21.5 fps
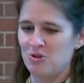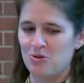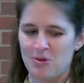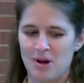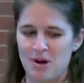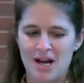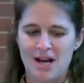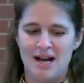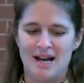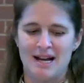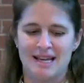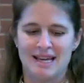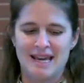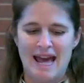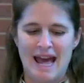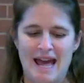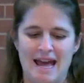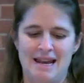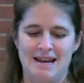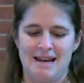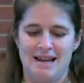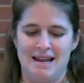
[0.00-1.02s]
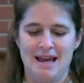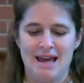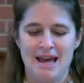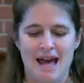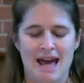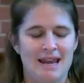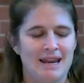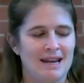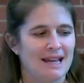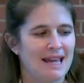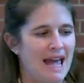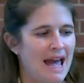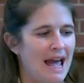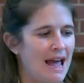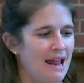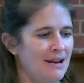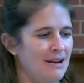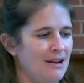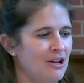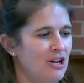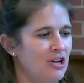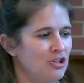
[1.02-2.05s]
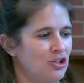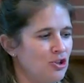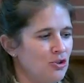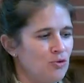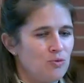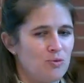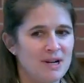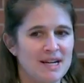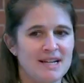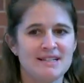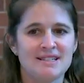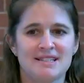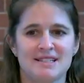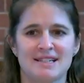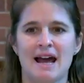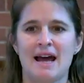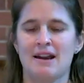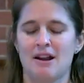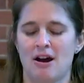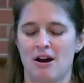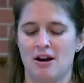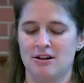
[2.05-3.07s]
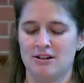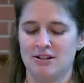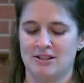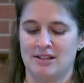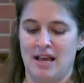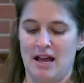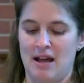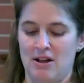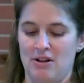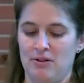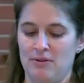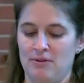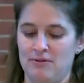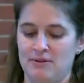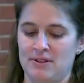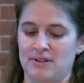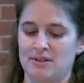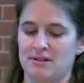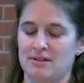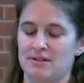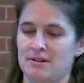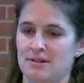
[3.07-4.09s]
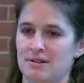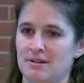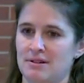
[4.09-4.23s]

to again and again to reset ourselves.